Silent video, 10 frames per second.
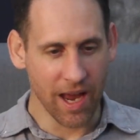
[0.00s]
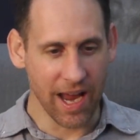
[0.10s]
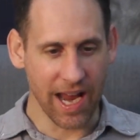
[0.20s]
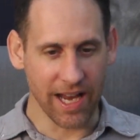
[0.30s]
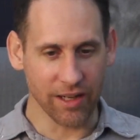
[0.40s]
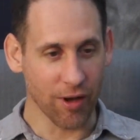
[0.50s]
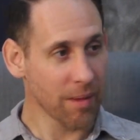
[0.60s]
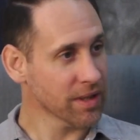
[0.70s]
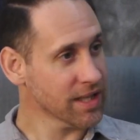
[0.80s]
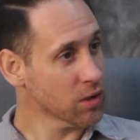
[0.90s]
and
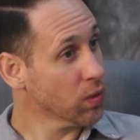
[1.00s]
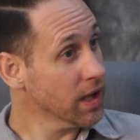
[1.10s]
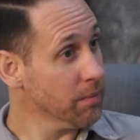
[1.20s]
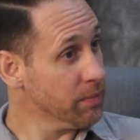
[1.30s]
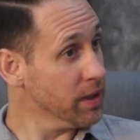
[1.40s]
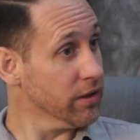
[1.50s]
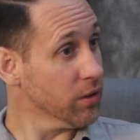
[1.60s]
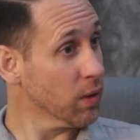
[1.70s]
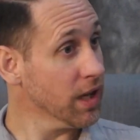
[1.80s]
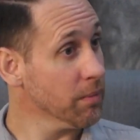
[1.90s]
grandpa says, we're going
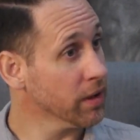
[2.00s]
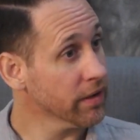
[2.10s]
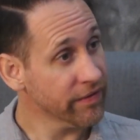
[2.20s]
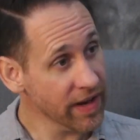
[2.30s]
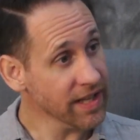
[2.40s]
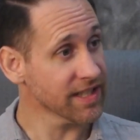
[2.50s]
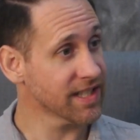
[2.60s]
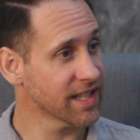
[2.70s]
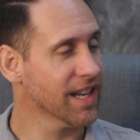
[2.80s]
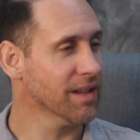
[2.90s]
to build a
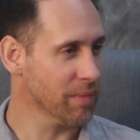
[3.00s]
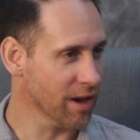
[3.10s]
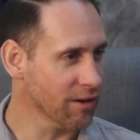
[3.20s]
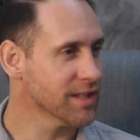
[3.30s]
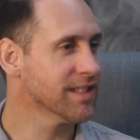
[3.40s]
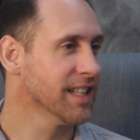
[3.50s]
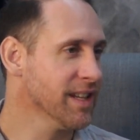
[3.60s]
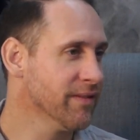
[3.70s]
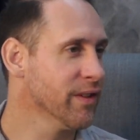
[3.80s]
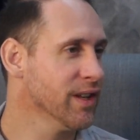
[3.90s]
fence, and parents
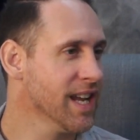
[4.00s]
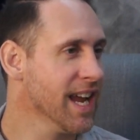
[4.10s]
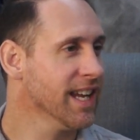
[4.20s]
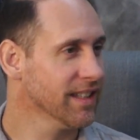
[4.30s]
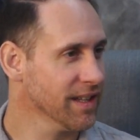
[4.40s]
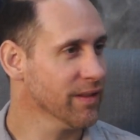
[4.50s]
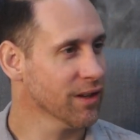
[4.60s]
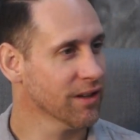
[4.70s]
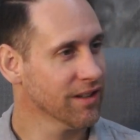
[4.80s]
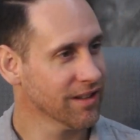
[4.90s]
leave for the day and leave their